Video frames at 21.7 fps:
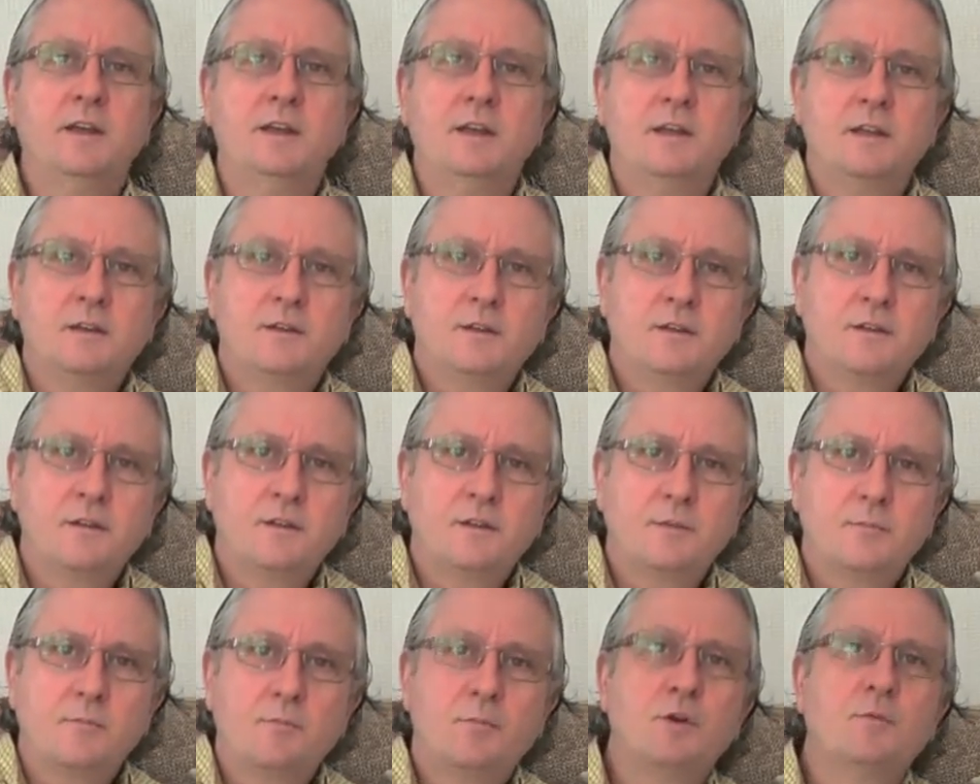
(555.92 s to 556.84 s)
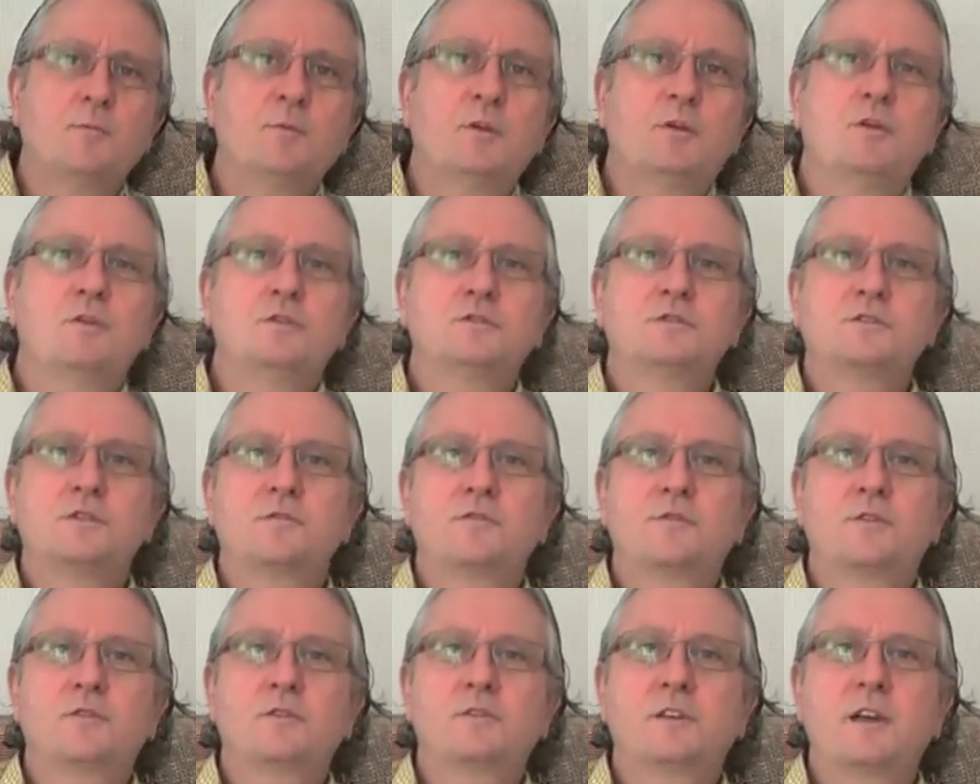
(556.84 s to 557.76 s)
in permaculture,
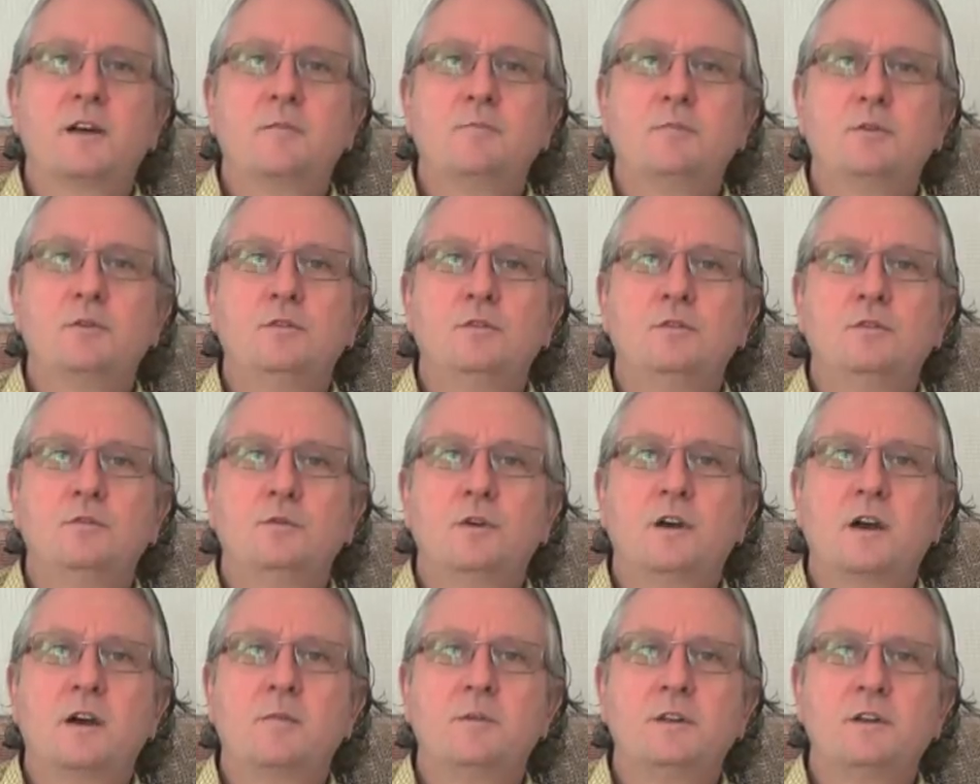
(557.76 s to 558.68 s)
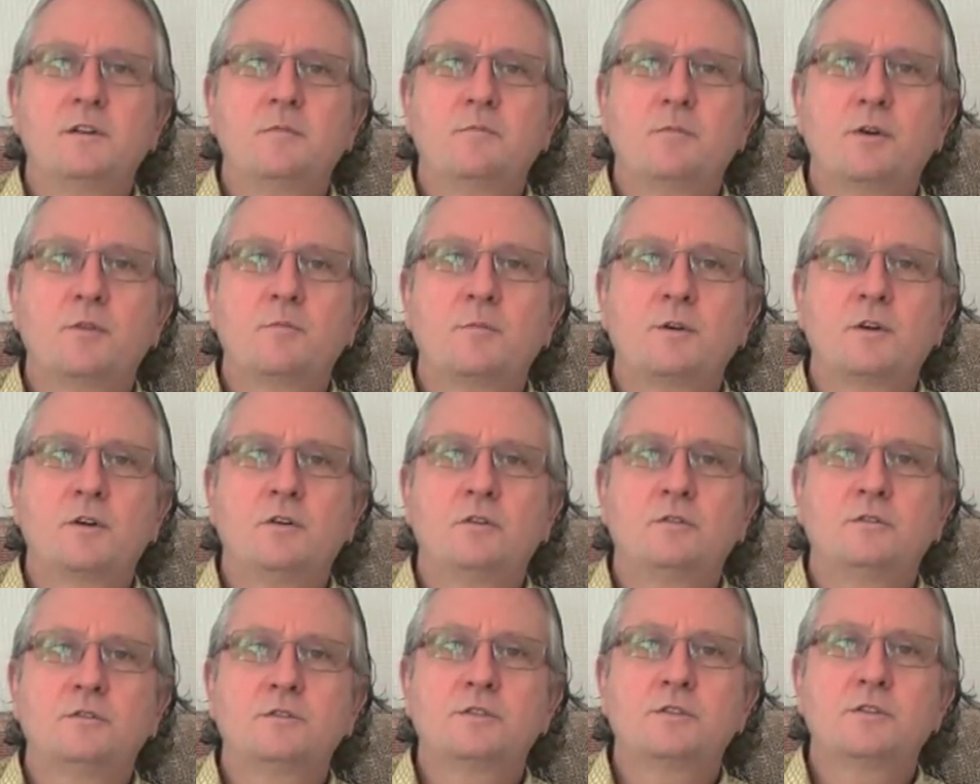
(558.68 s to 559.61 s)
for example, who come into
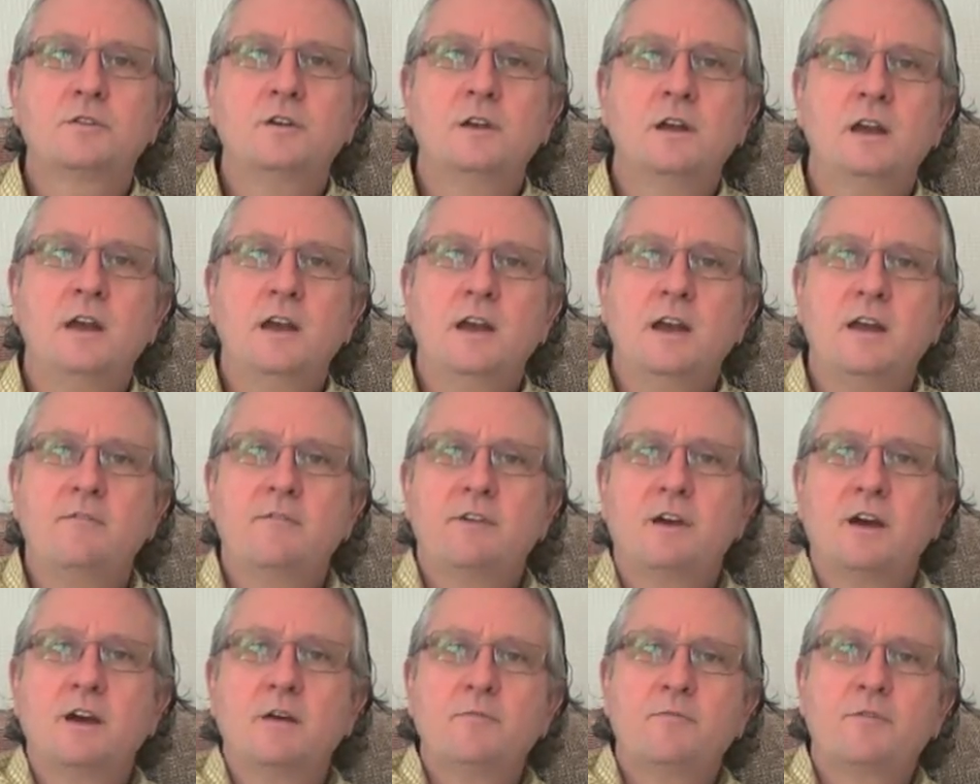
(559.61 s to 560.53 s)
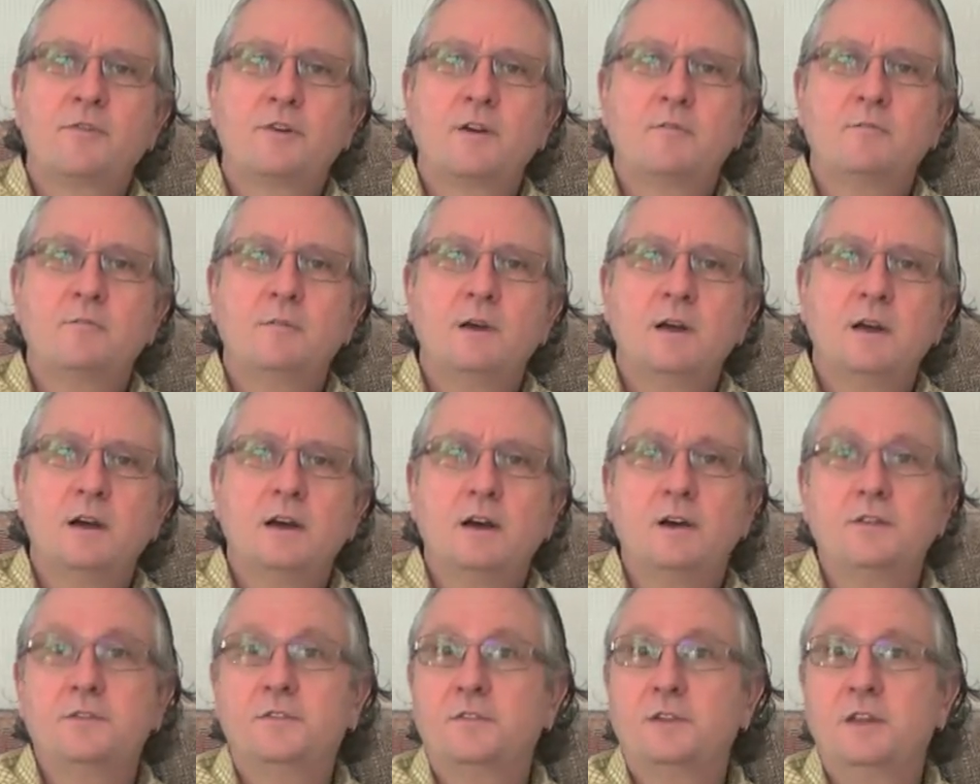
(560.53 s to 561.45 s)
permaculture have come from
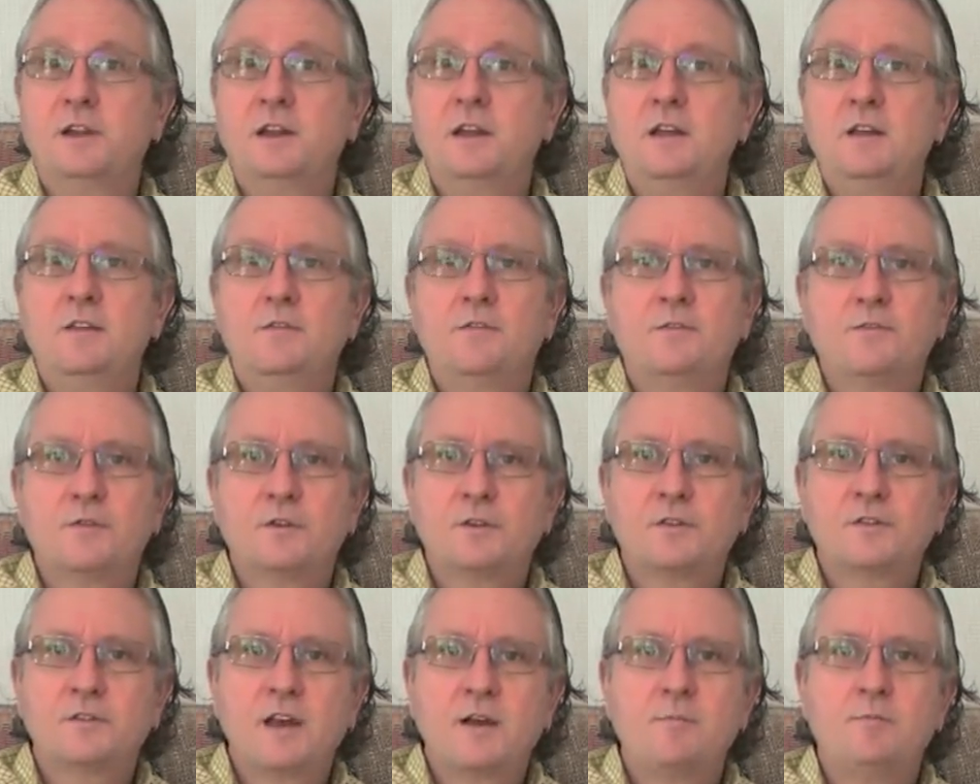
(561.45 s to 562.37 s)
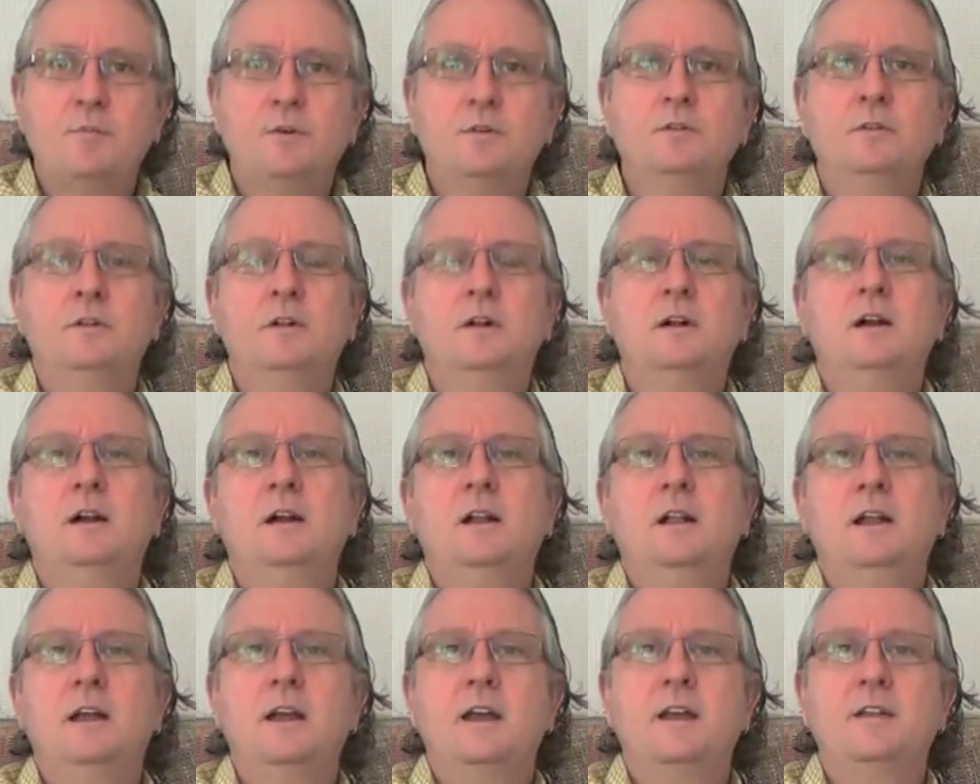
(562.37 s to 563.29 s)
a city, for example,
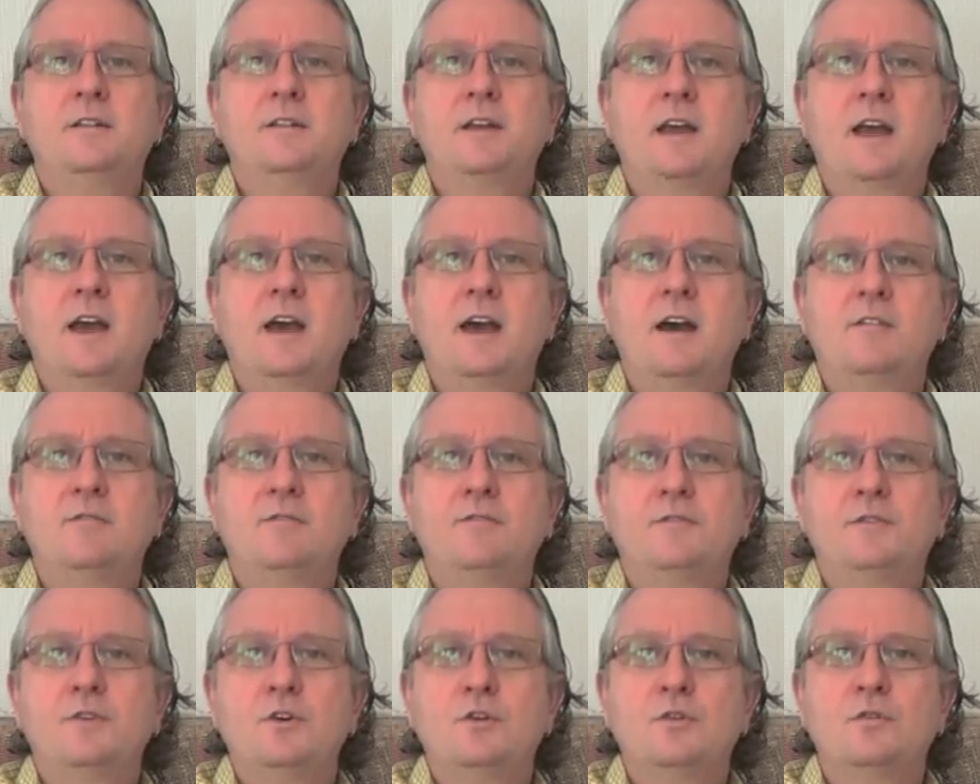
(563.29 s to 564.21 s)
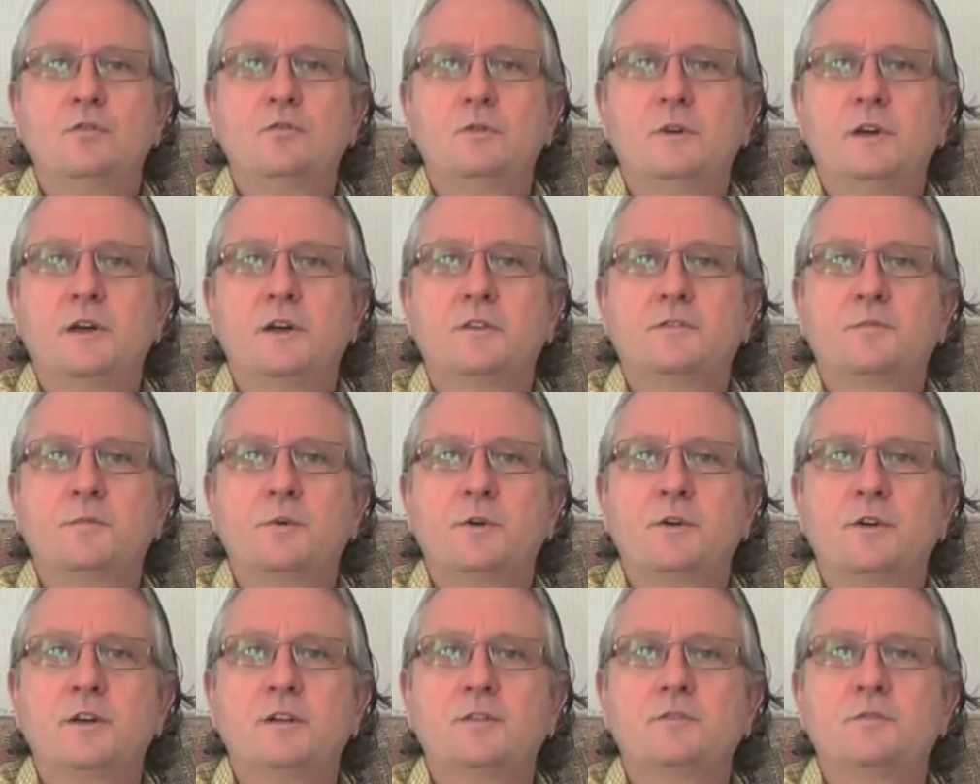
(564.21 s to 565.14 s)
and they have no
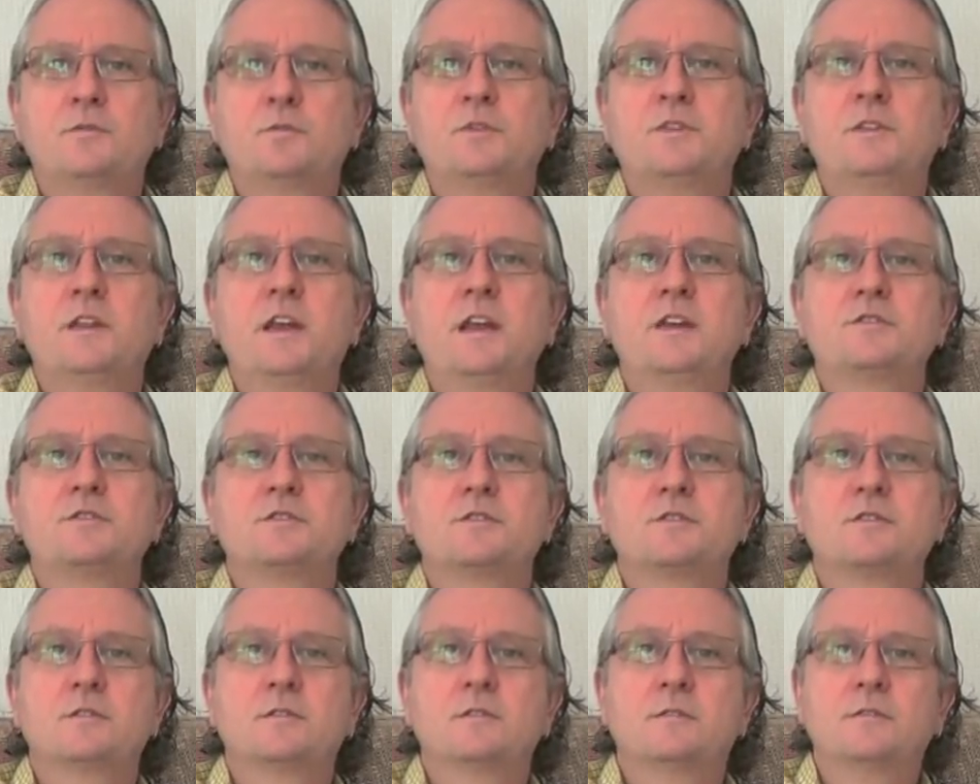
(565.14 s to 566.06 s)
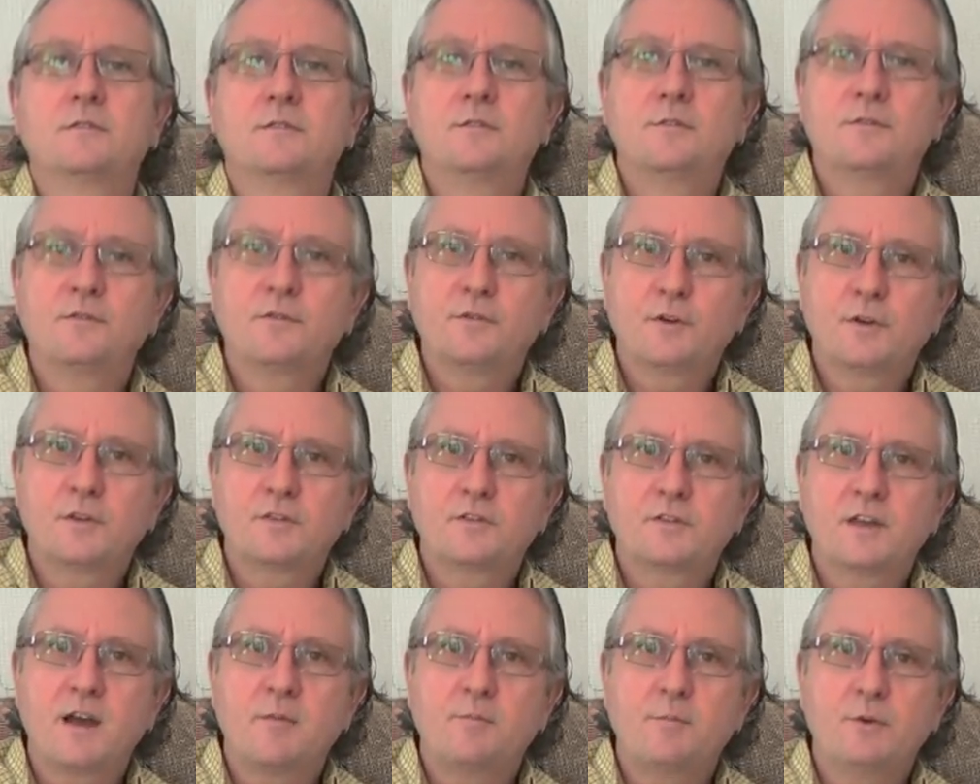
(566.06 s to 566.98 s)
experience with nature, for
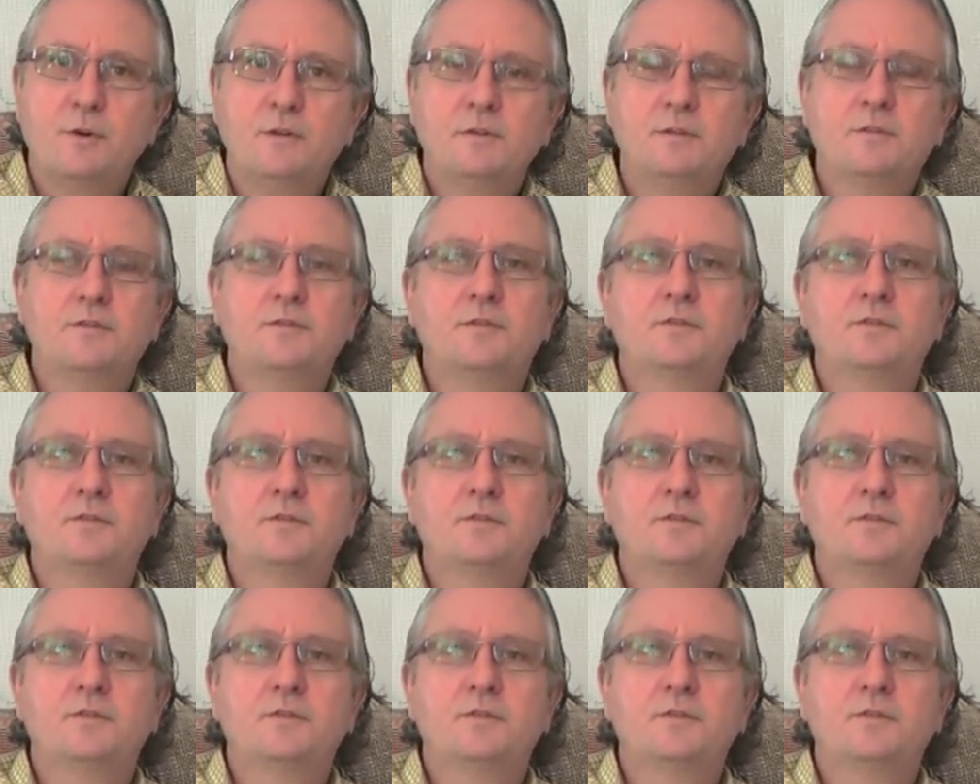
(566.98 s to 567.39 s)
example.